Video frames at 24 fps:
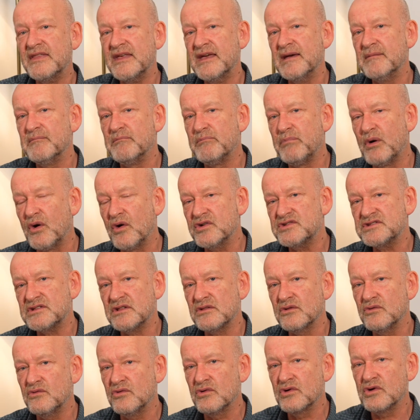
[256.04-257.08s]
the embossed
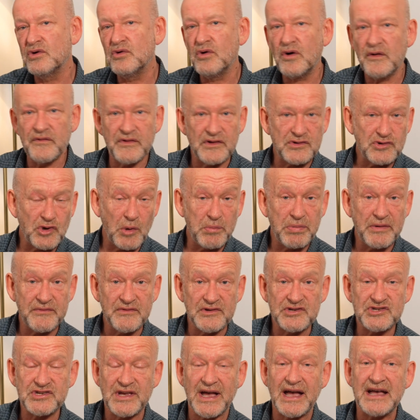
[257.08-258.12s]
logo on the top of
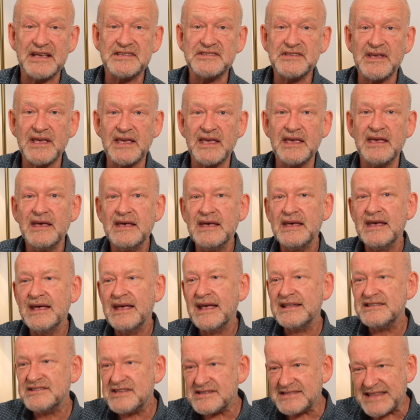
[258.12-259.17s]
the chassis
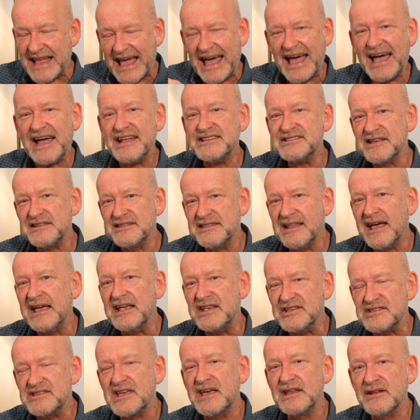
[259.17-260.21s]
just adds a
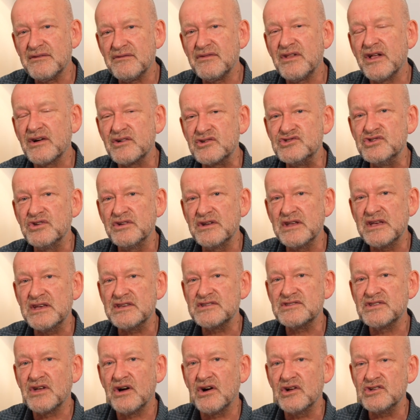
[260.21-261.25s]
nice kind of
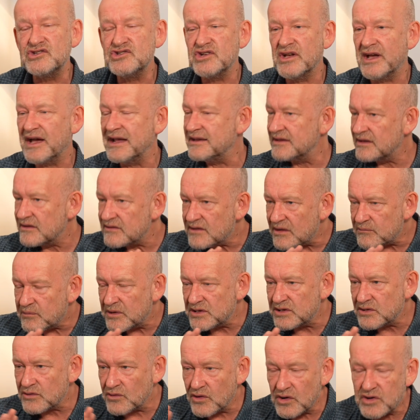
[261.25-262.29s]
luxurious touch. And
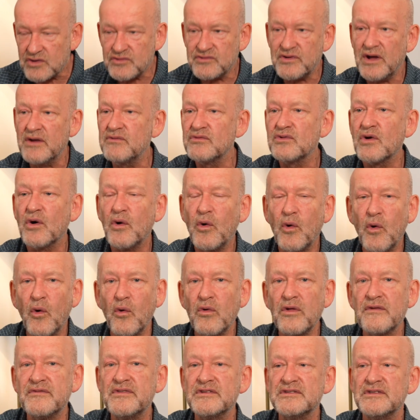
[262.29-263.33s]
when you look around the
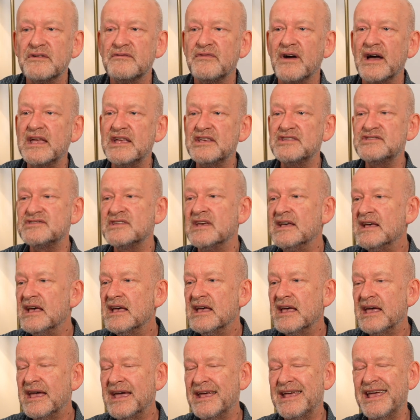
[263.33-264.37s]
whole of the device,
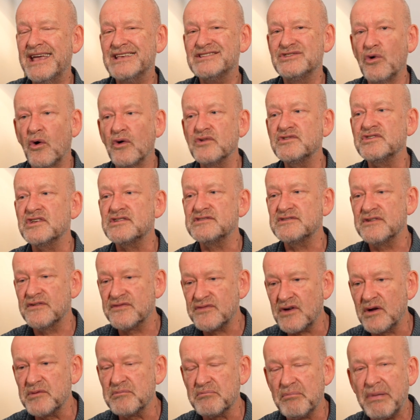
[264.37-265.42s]
it's not just the
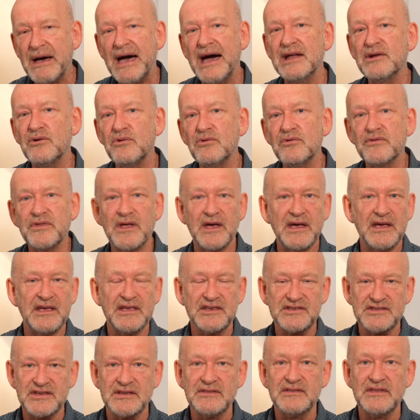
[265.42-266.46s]
front panel that
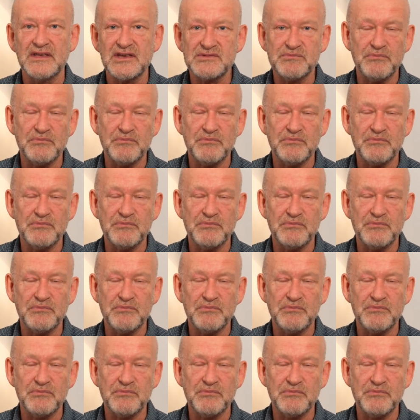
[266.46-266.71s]
is in this